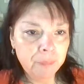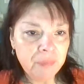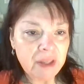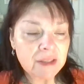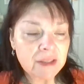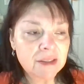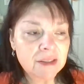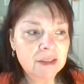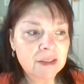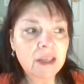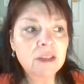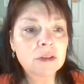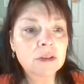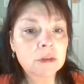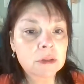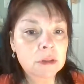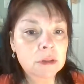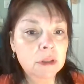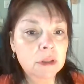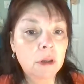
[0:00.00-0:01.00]
That's
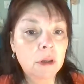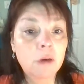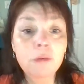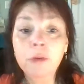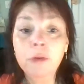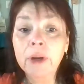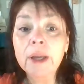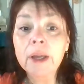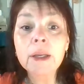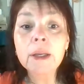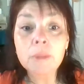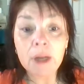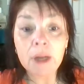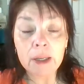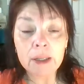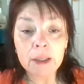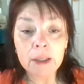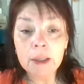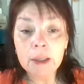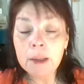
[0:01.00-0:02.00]
dangerously low for
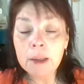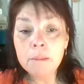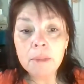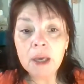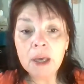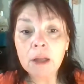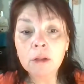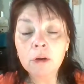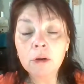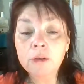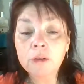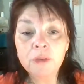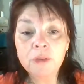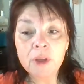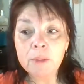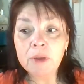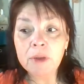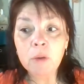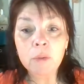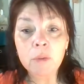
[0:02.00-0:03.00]
anybody, male or
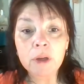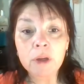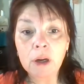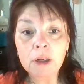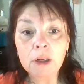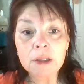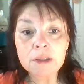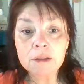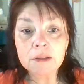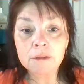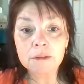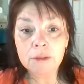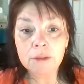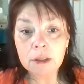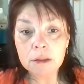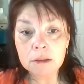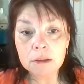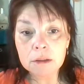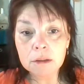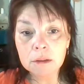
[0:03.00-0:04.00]
female, regardless of
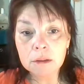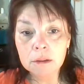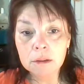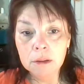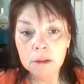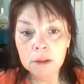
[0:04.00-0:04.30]
age.